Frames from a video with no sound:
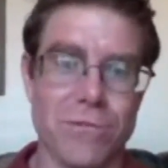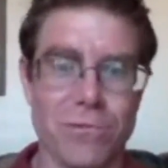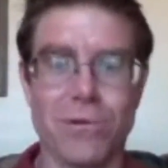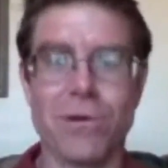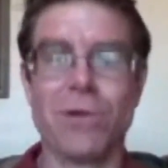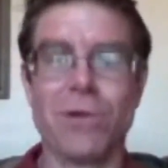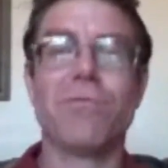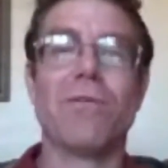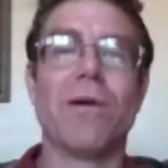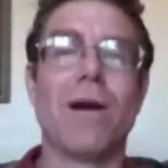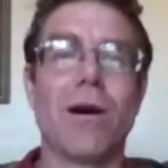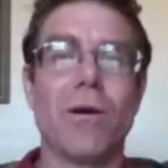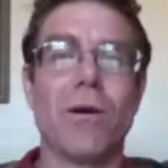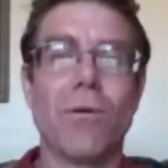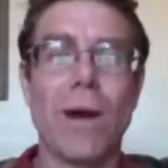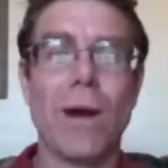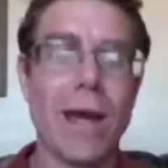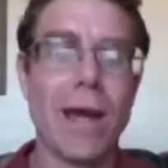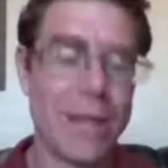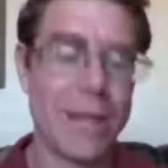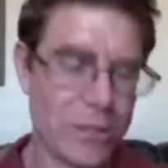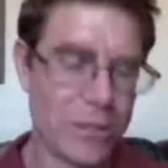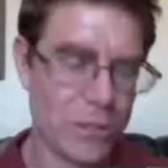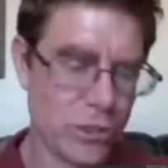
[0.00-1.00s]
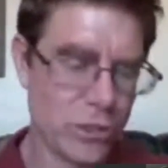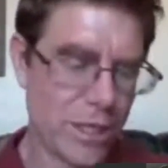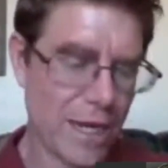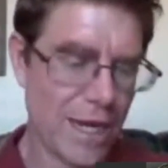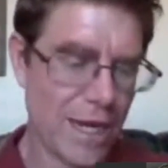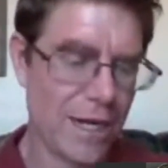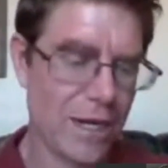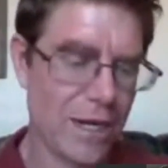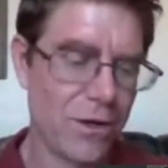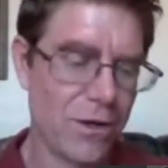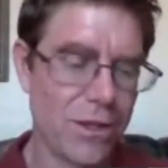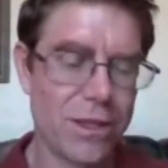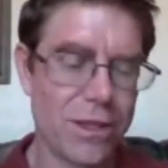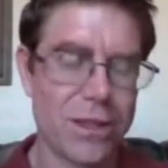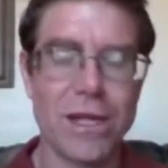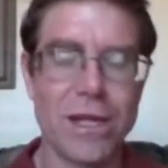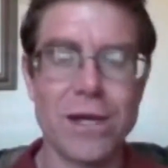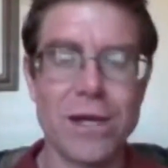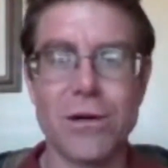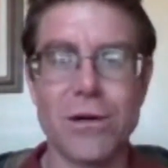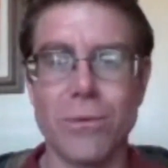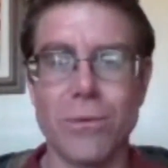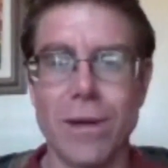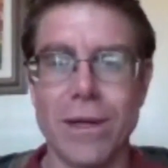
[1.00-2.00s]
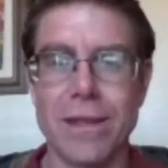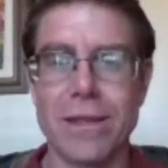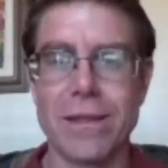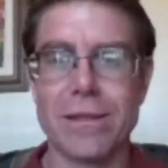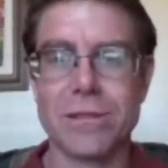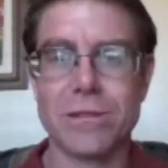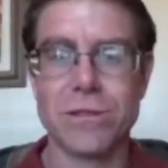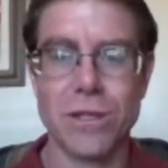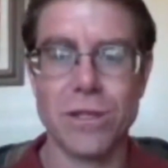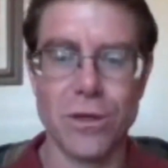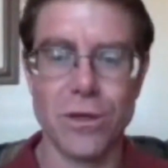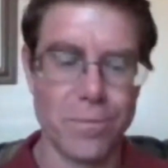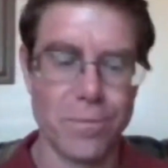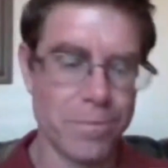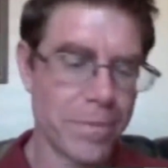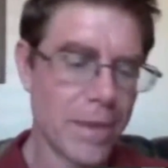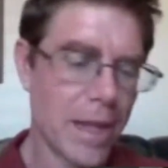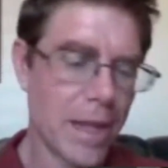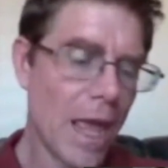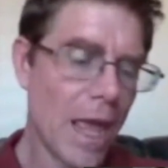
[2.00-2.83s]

real far away that you can't hear the thunder with. So,